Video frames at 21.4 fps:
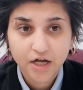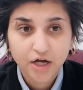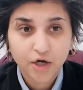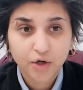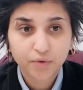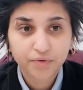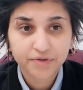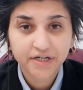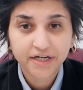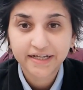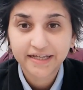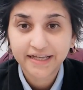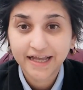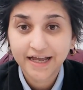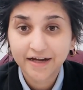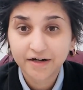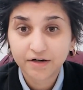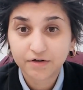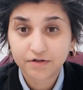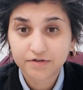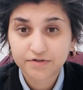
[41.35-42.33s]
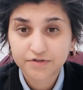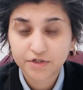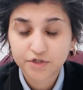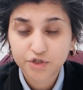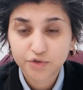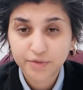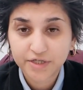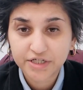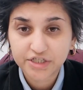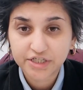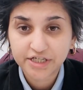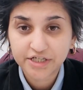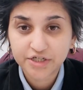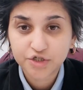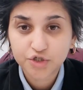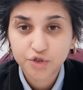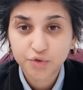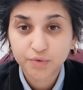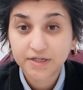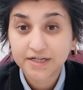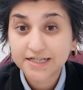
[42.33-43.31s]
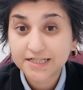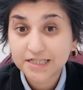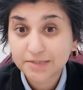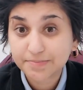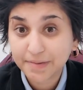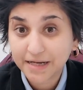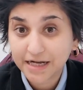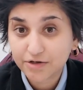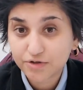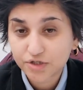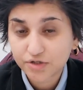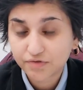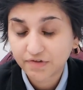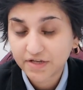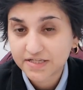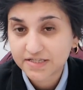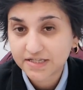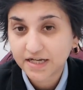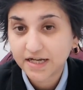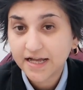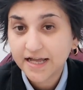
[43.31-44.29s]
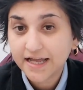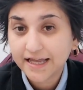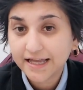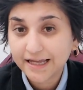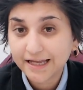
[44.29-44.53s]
holder can also switch into a spouse visa